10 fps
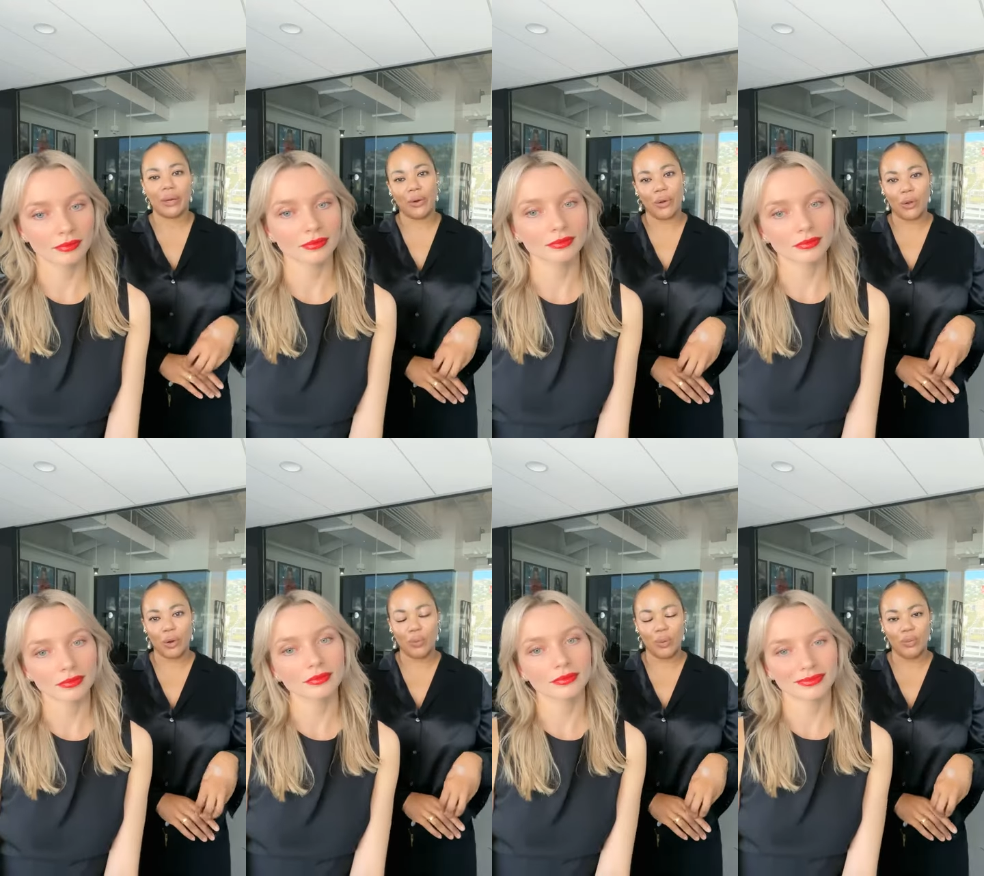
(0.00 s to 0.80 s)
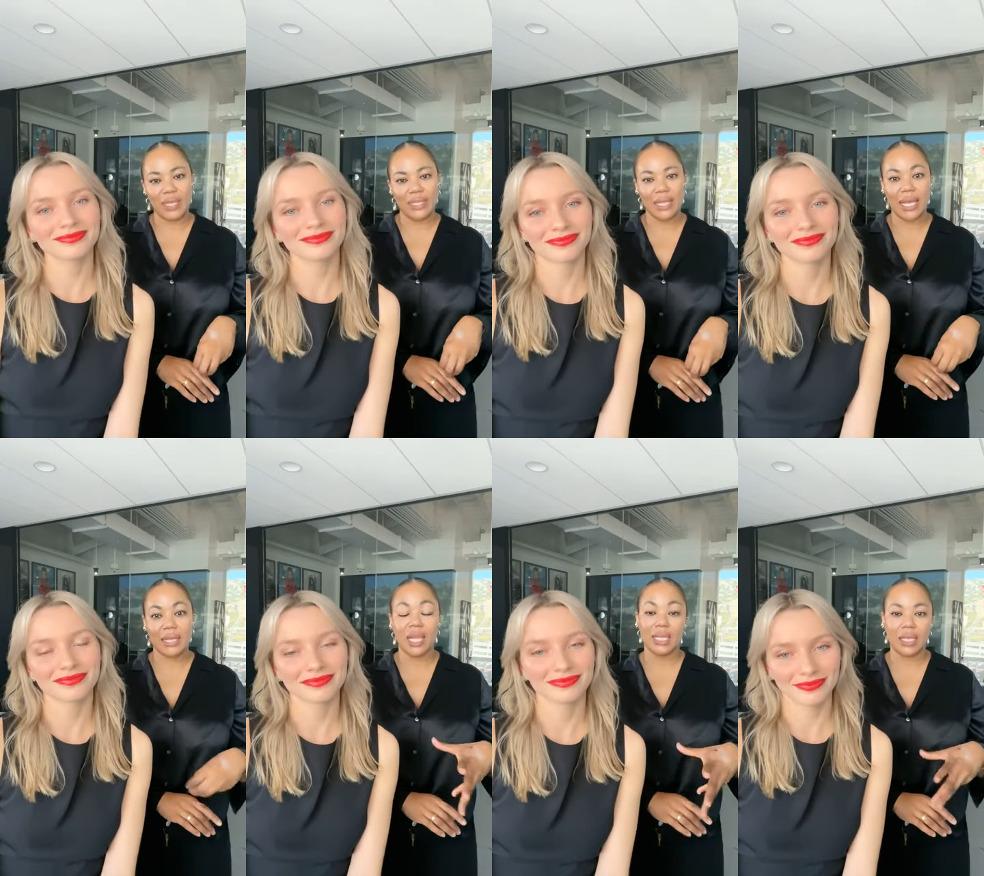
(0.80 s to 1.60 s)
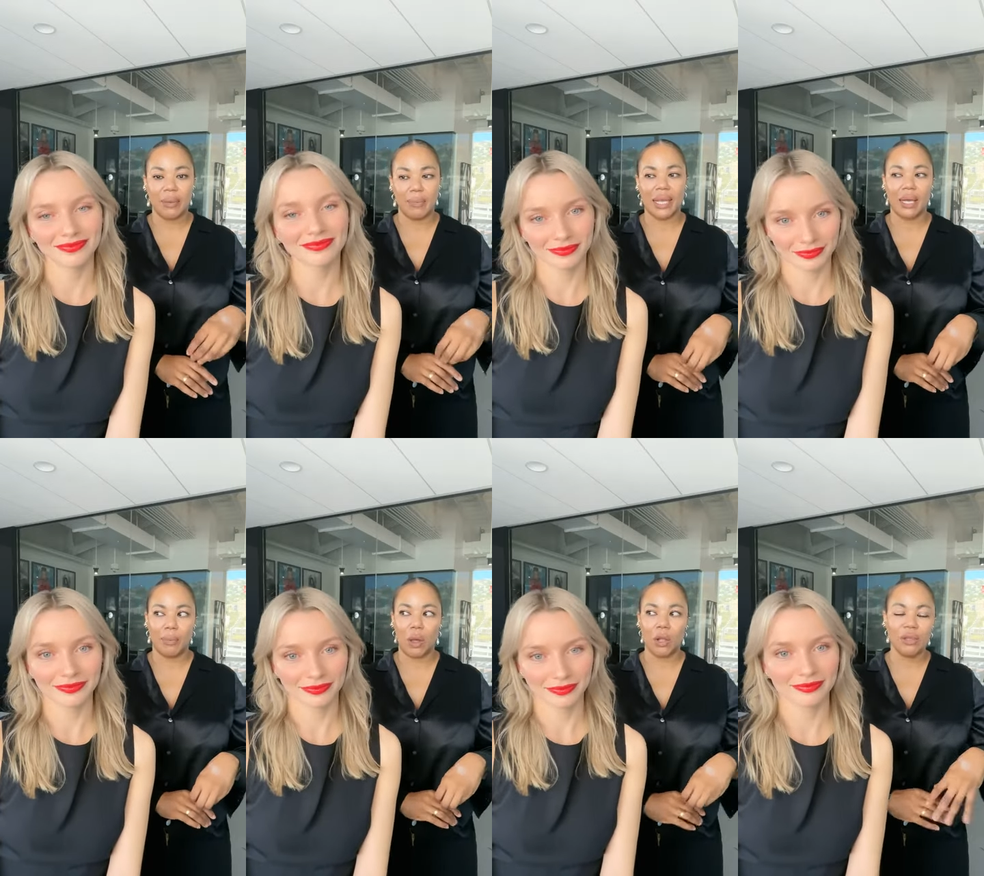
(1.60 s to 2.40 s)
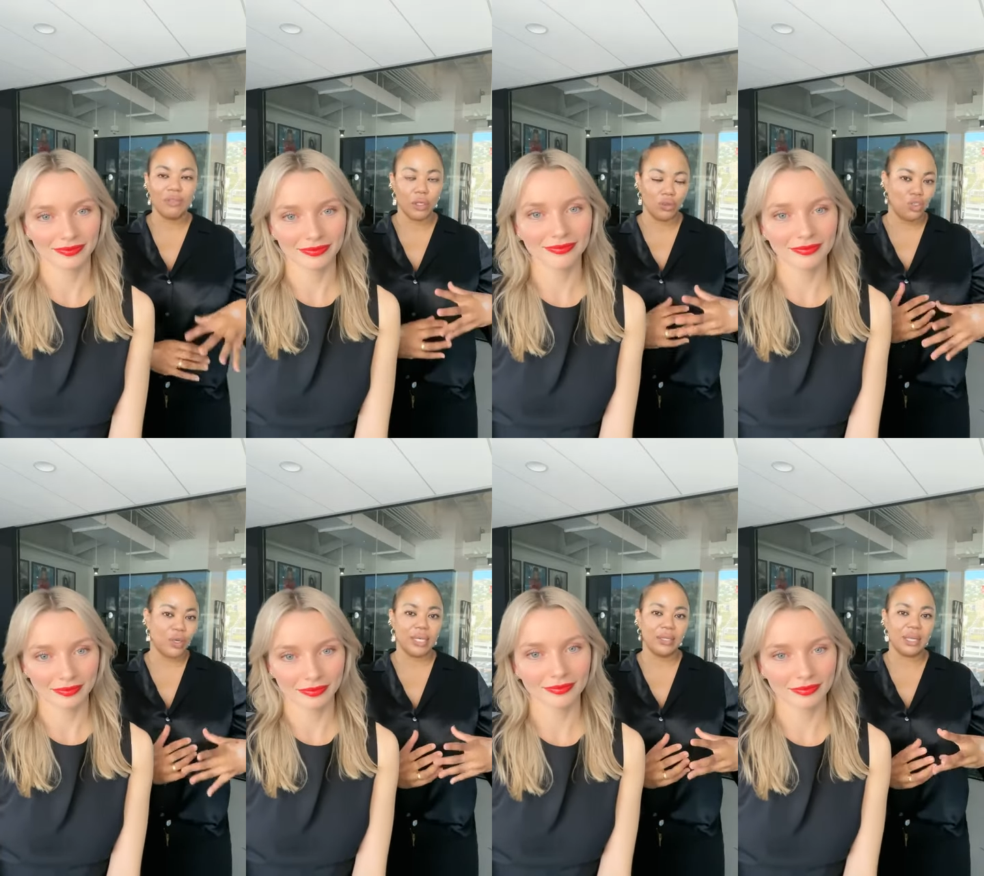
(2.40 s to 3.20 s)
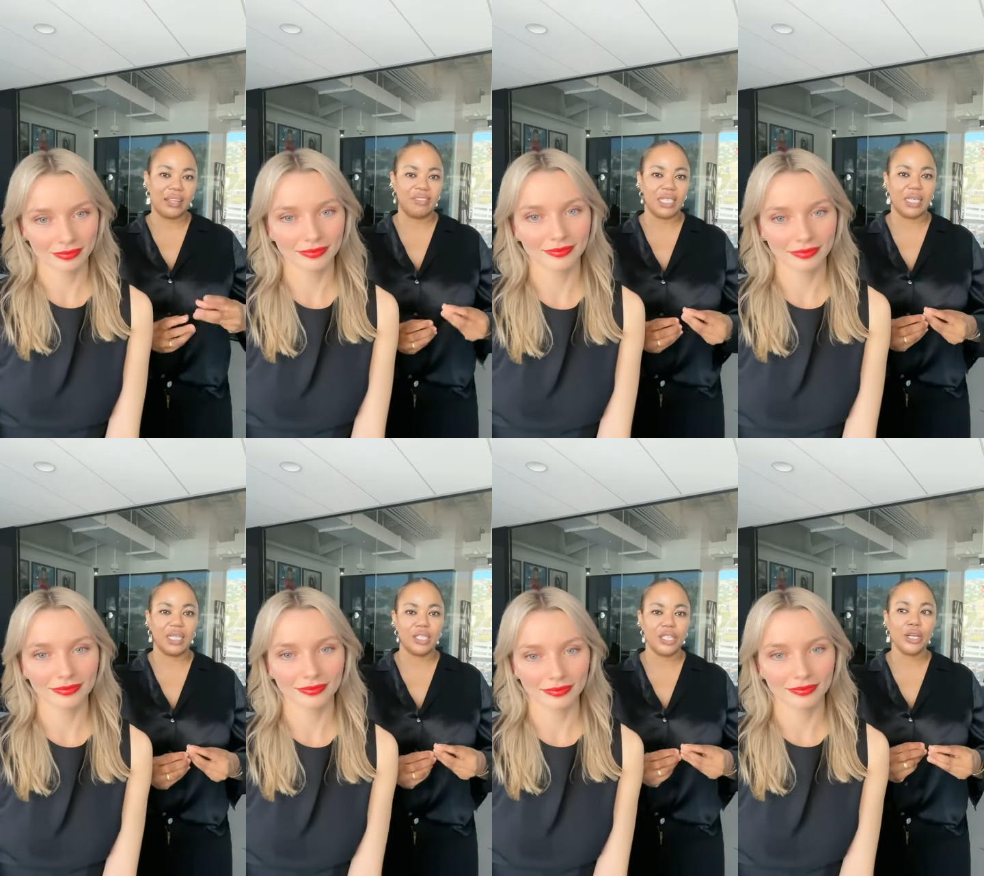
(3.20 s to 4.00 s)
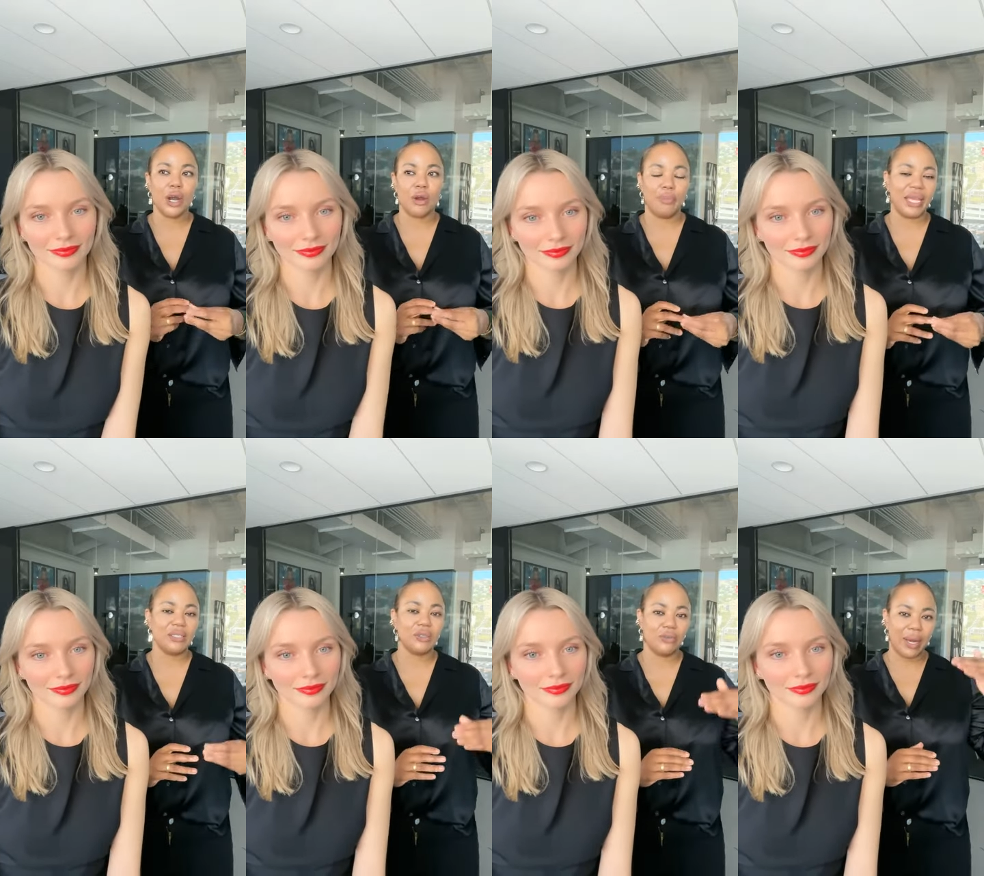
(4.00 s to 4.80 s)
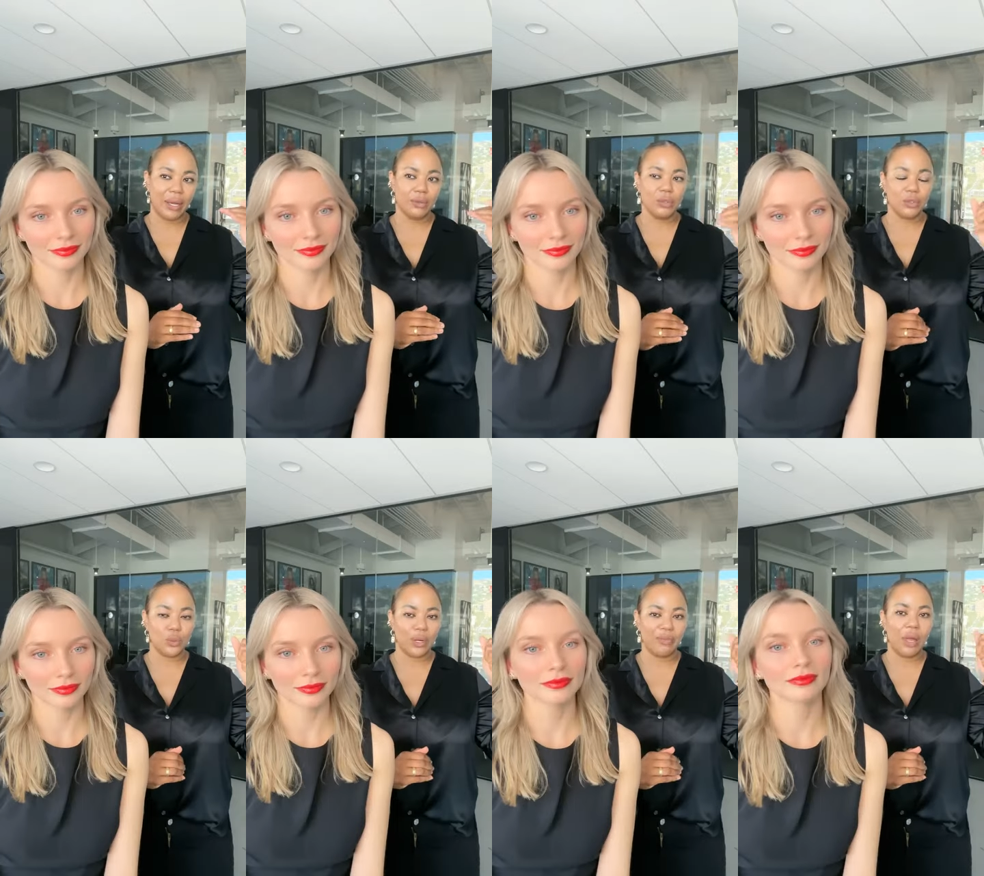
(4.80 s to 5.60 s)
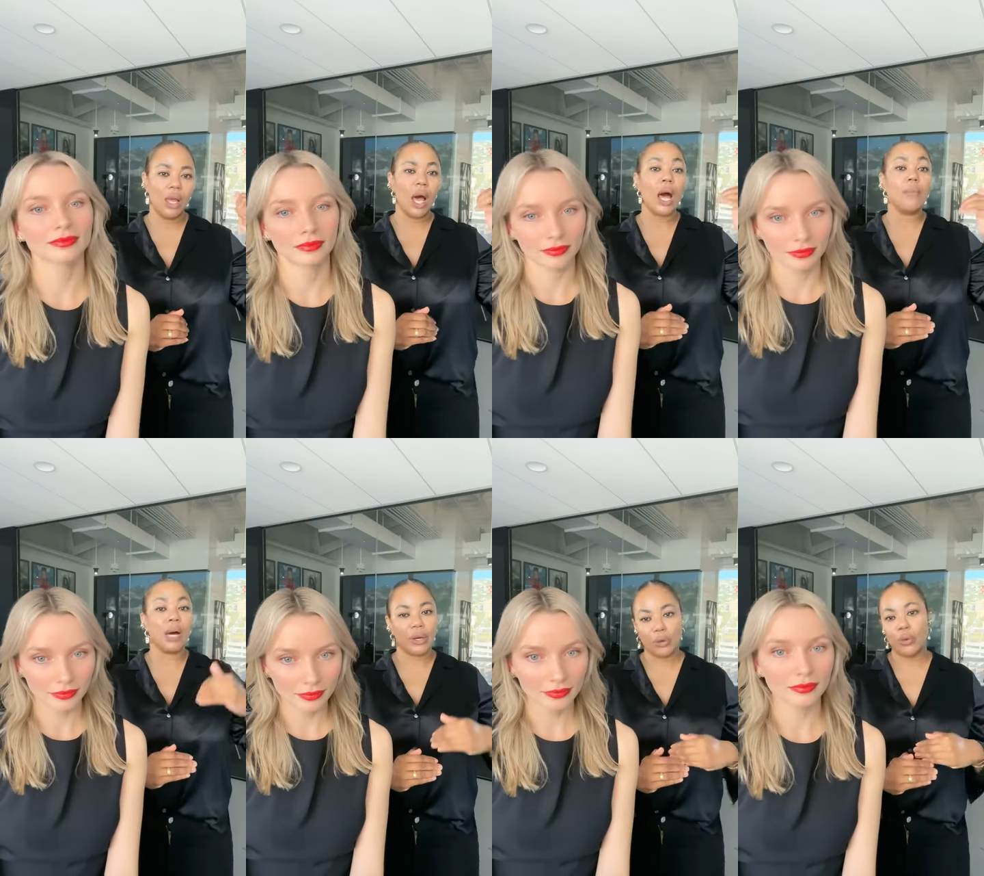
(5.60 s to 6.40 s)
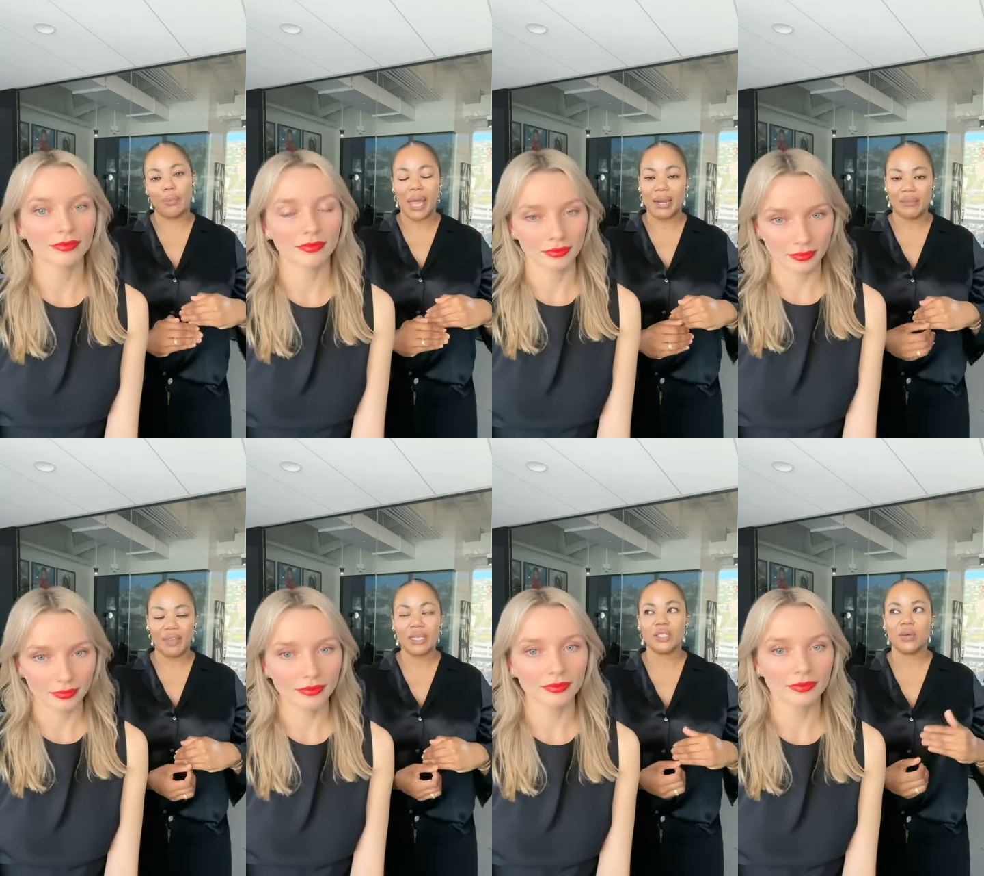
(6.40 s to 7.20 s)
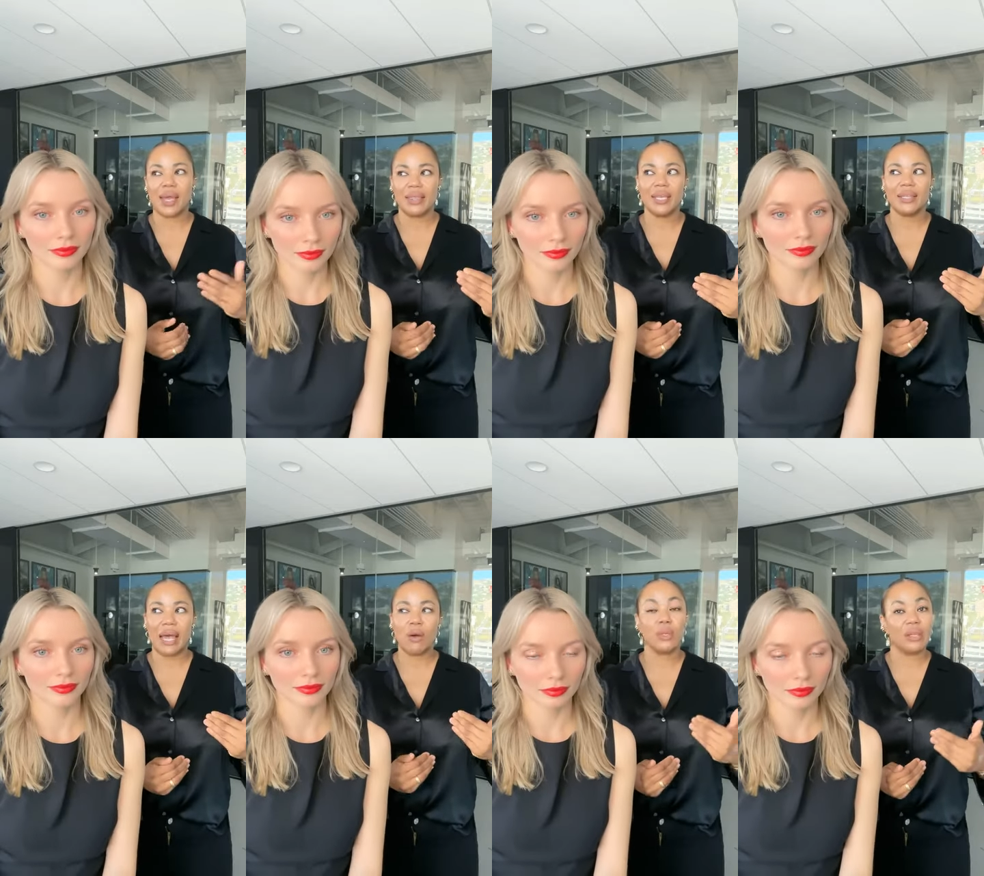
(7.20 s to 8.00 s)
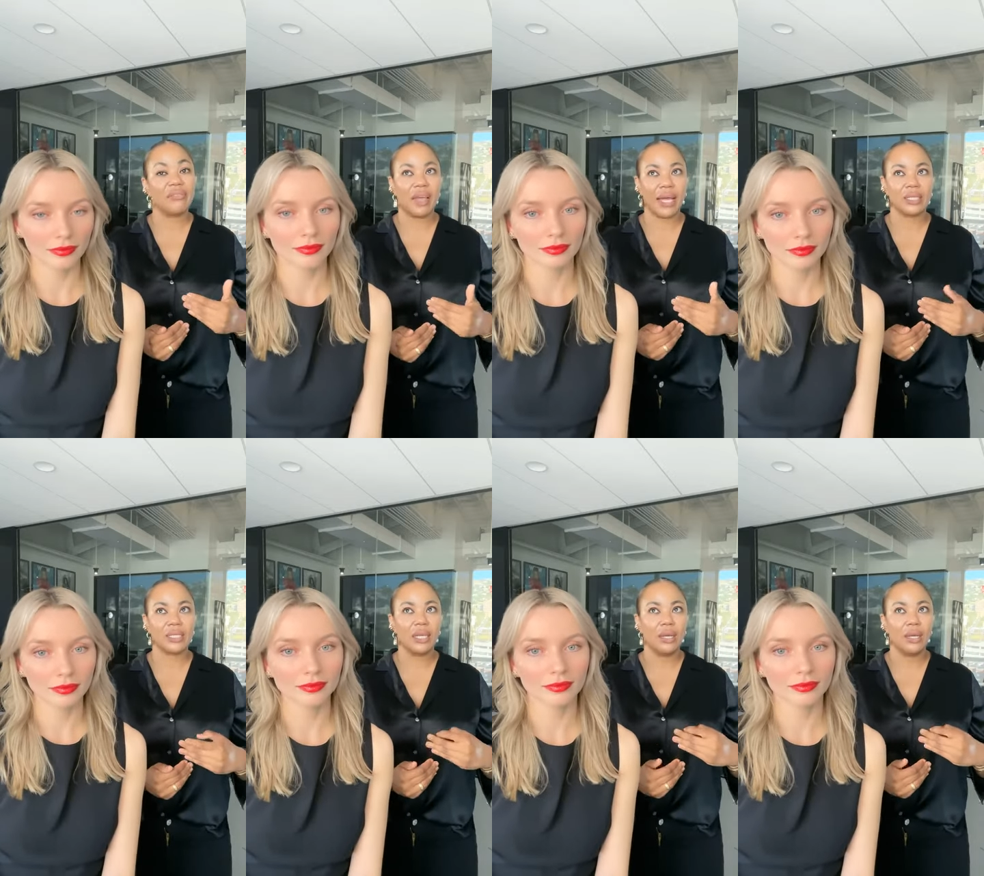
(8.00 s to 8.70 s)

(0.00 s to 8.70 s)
Speaker 1: girl, or when we mm-hmm. say latte makeup, all of those trends that I've seen this year are based around sort of a monochromatic face. So I think that will affect